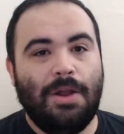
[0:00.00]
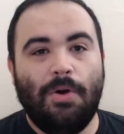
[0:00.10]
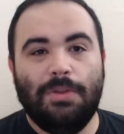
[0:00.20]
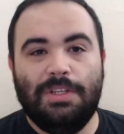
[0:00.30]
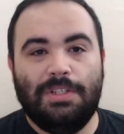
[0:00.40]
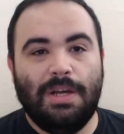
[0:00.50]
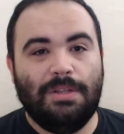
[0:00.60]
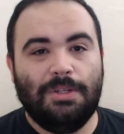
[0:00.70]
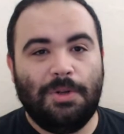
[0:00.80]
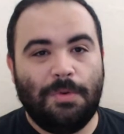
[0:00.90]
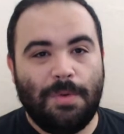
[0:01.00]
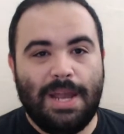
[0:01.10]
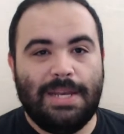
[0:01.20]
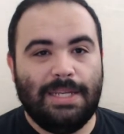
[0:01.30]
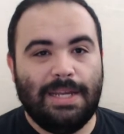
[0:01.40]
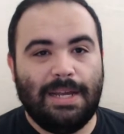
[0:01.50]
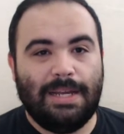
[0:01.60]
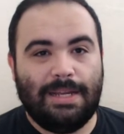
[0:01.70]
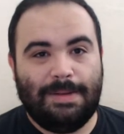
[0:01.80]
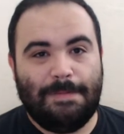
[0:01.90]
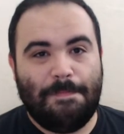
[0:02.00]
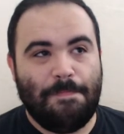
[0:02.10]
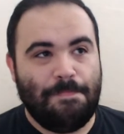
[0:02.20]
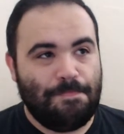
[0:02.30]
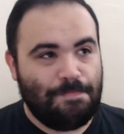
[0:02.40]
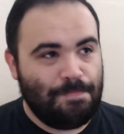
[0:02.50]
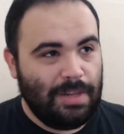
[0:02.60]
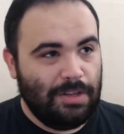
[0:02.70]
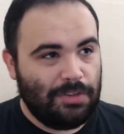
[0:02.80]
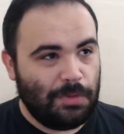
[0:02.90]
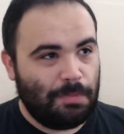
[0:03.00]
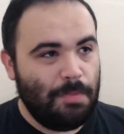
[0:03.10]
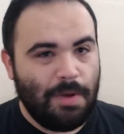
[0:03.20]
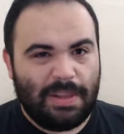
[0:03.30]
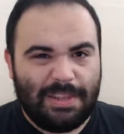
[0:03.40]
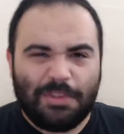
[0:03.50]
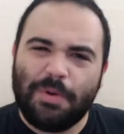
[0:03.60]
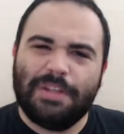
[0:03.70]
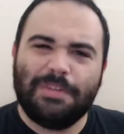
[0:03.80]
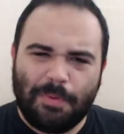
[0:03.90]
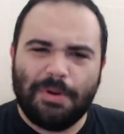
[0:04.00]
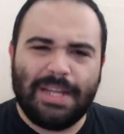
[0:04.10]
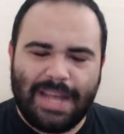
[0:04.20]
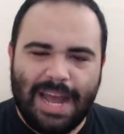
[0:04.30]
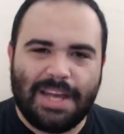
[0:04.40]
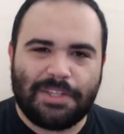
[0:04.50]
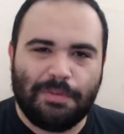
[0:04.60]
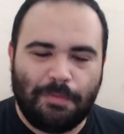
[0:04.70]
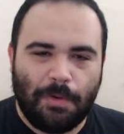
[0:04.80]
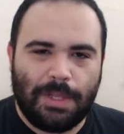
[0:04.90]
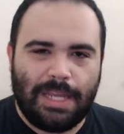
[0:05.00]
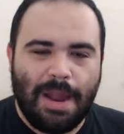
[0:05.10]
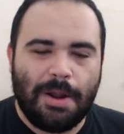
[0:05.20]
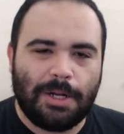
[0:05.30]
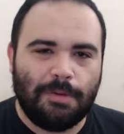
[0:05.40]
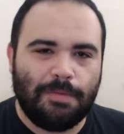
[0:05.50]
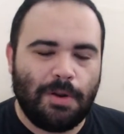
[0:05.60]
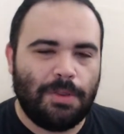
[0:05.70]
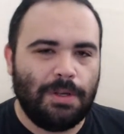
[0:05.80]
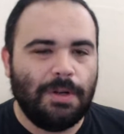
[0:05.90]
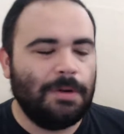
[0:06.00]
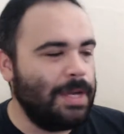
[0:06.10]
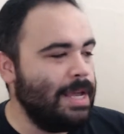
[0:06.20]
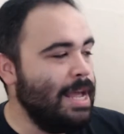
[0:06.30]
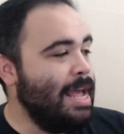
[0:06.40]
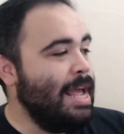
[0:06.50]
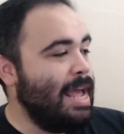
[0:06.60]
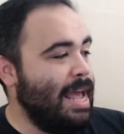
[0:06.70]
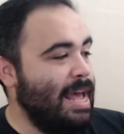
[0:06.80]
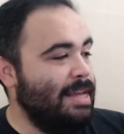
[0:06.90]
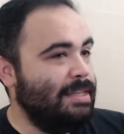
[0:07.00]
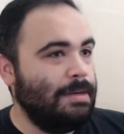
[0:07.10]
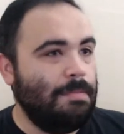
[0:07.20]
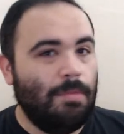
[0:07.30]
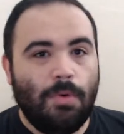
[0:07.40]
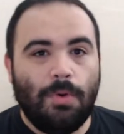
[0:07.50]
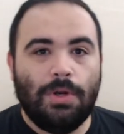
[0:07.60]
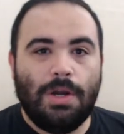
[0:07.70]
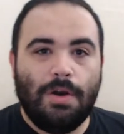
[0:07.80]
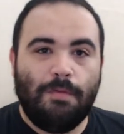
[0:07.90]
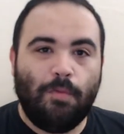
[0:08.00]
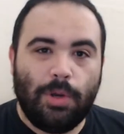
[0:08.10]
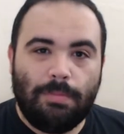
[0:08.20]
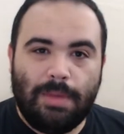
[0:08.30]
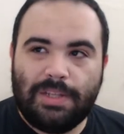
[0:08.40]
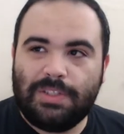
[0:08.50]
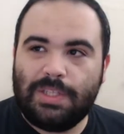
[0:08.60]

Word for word: all these other great um, this great supporting cast for the character of Arthur Curry, and more of what makes